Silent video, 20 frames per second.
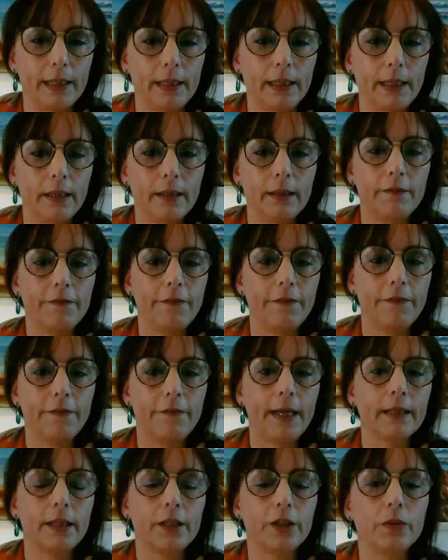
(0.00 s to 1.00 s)
The fact
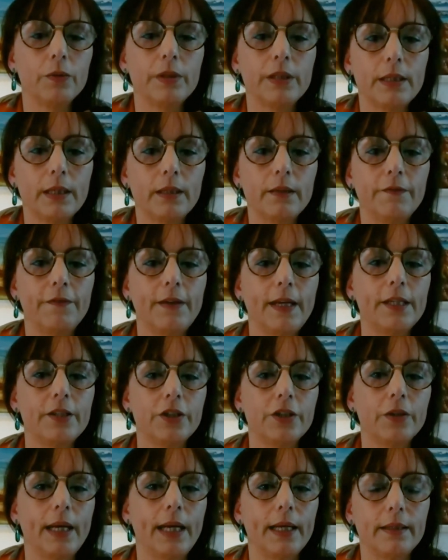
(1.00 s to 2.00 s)
that you're still facing
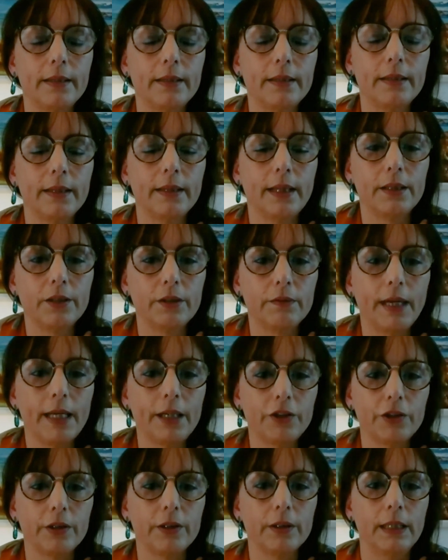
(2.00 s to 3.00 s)
your head in that
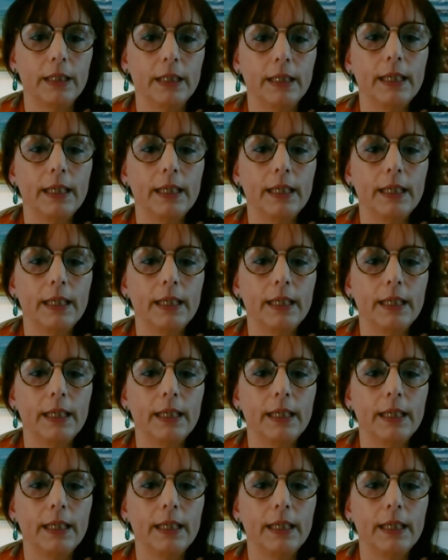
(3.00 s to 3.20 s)
direction